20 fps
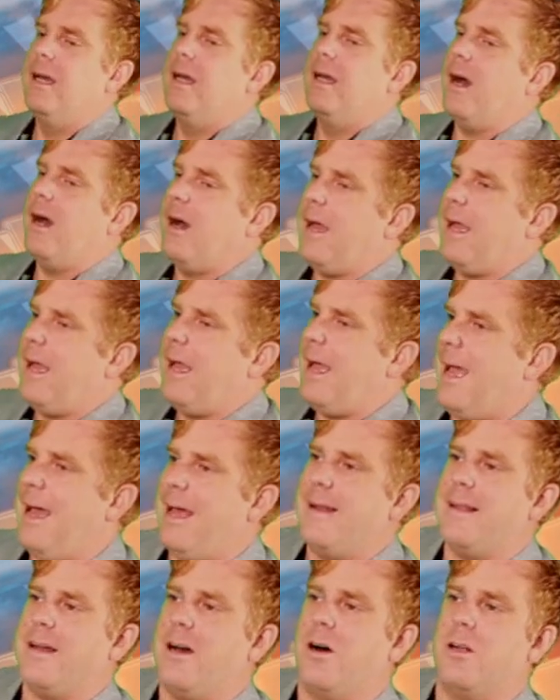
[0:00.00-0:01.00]
uh,
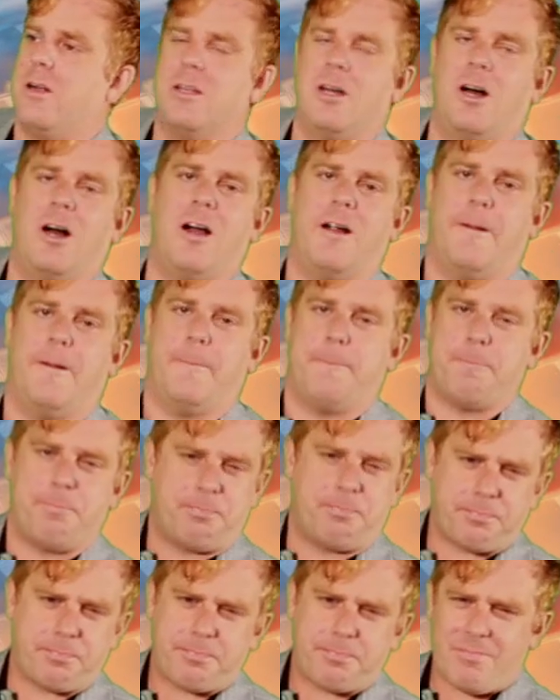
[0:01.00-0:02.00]
at all our
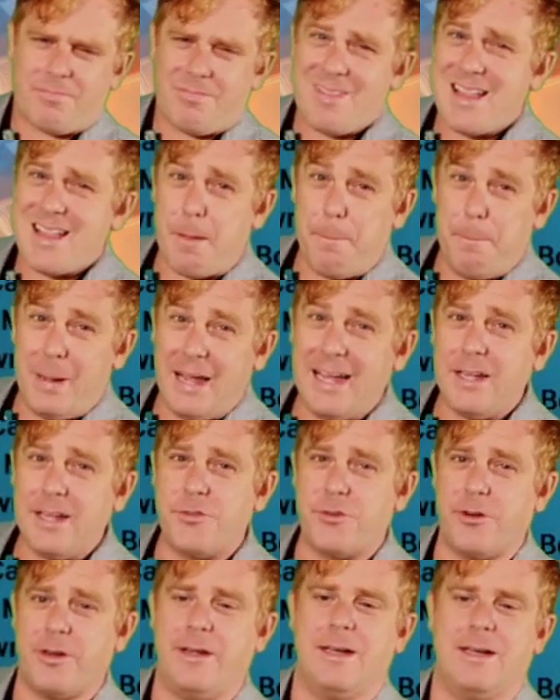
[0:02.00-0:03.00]

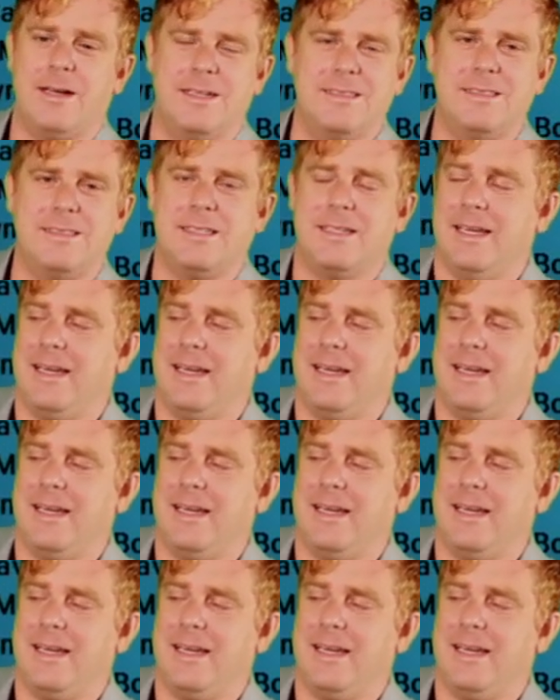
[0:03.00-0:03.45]
Patreons.